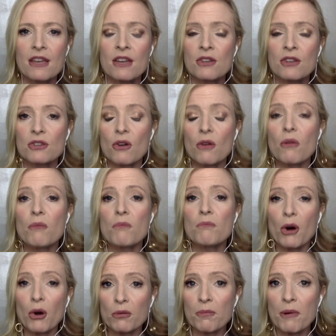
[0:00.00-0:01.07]
So
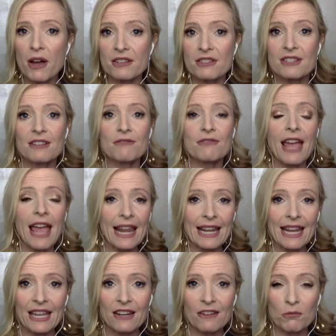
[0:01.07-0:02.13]
both positive and
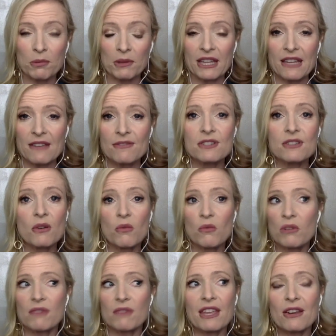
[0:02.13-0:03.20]
negative beliefs,
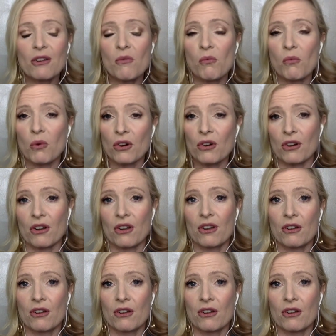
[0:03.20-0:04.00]
what if they don't work?